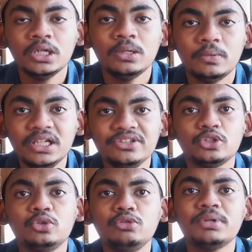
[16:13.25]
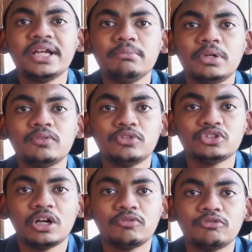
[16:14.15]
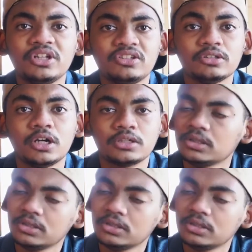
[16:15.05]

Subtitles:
Well, it's a good brand, but for software it's not.